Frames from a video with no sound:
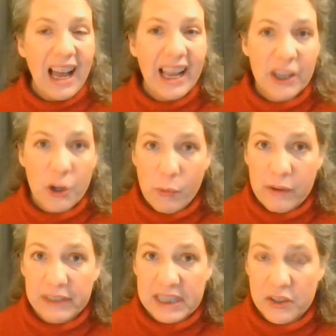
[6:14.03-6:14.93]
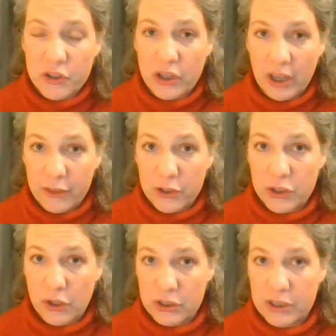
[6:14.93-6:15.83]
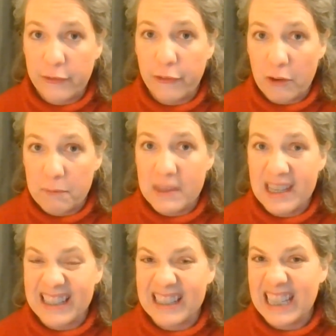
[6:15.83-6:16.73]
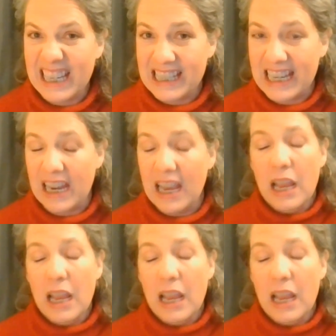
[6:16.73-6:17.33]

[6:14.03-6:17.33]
I know we've listened to other songs from this CD.